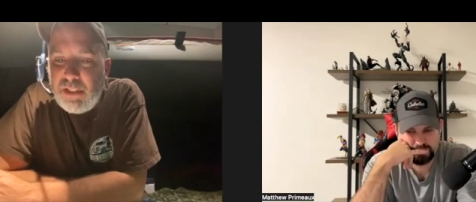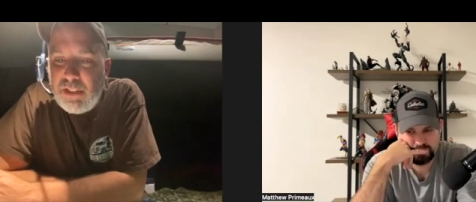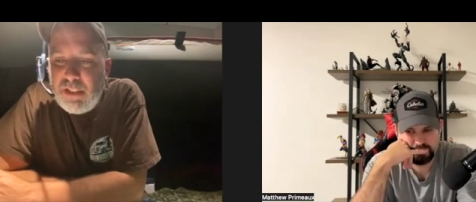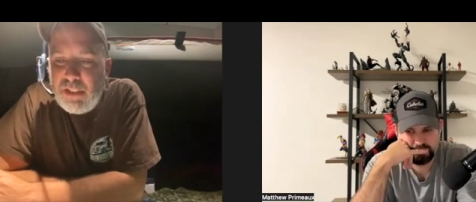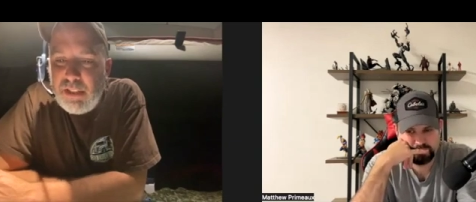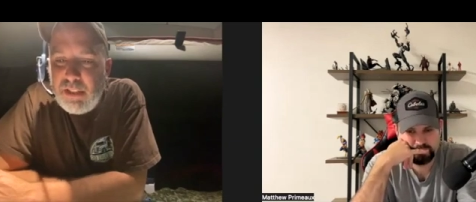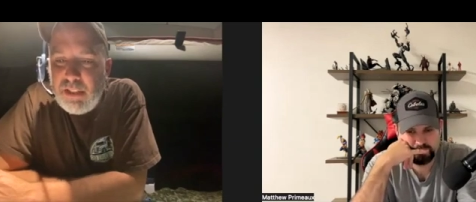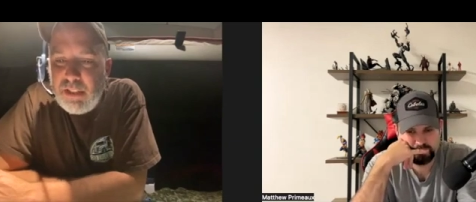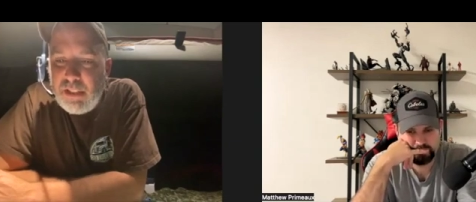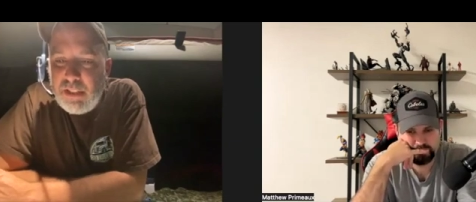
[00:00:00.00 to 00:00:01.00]

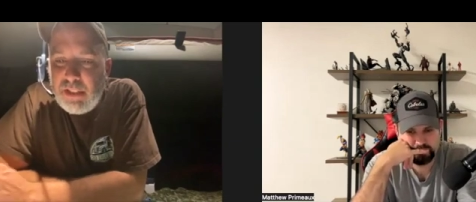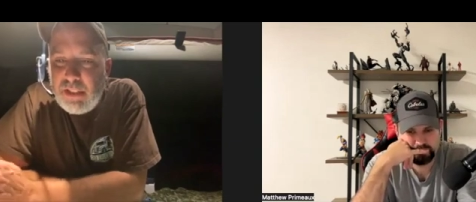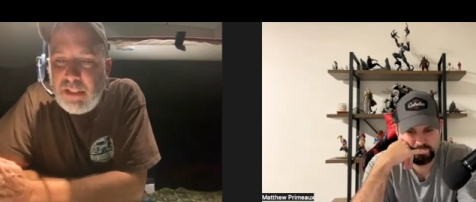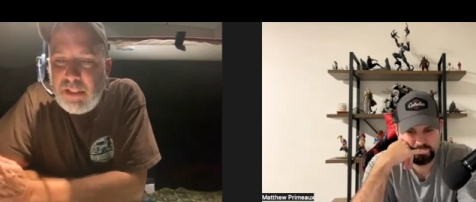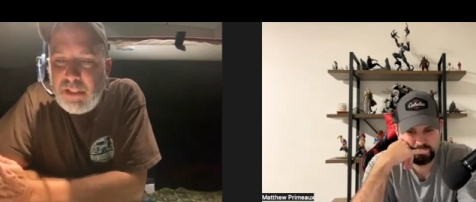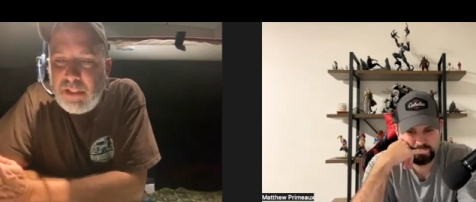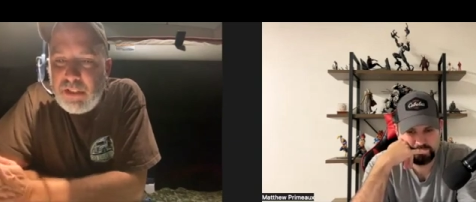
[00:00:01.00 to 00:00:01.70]
Nothing is said.